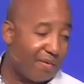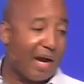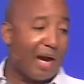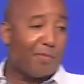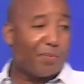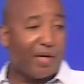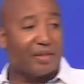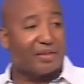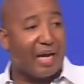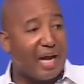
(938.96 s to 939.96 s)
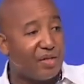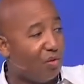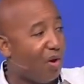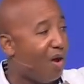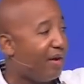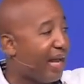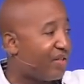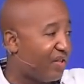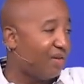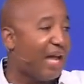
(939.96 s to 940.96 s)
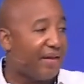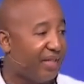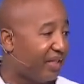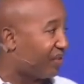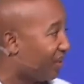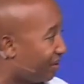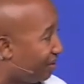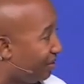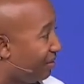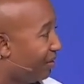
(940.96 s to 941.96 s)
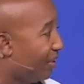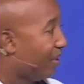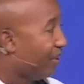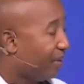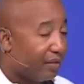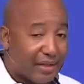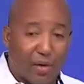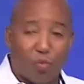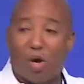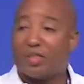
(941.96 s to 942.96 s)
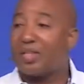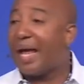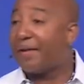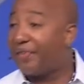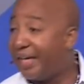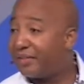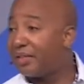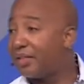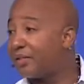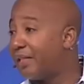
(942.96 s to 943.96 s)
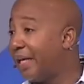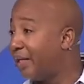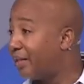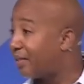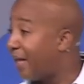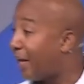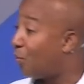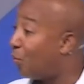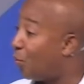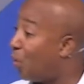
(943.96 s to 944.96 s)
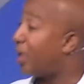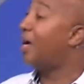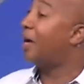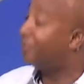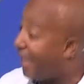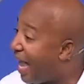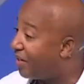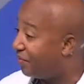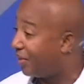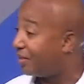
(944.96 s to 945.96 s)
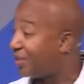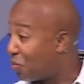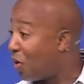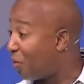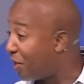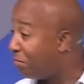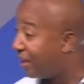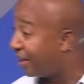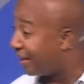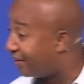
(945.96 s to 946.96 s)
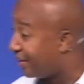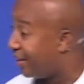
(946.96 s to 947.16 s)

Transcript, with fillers: around, praise God, do all that till life hits us. That's right. Then once life hits us, then it's like what comes out of us is what we believe,